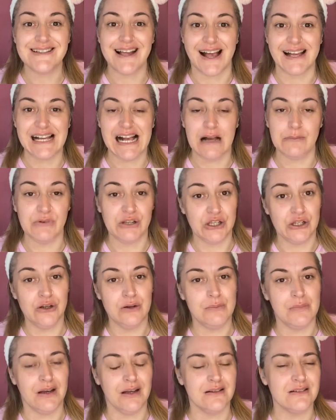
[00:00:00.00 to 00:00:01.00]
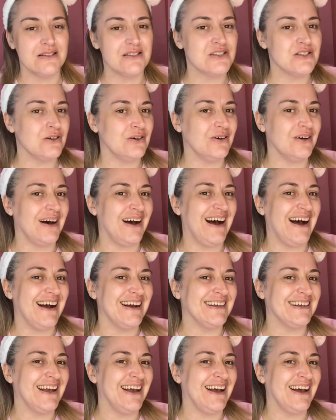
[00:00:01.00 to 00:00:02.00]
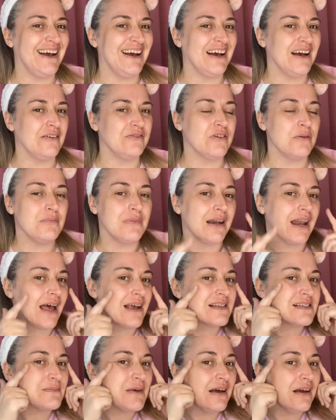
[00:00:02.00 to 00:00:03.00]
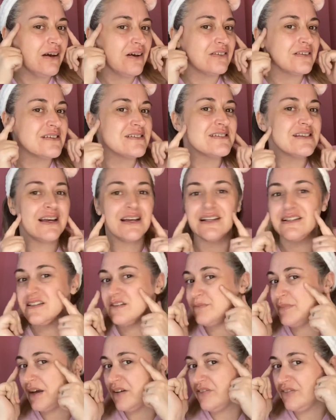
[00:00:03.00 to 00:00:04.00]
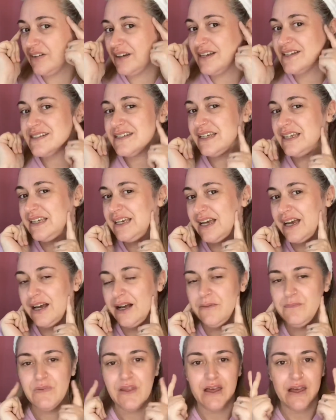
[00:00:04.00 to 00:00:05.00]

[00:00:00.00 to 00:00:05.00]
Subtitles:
I am human, so I have melasma on the sides of my face here.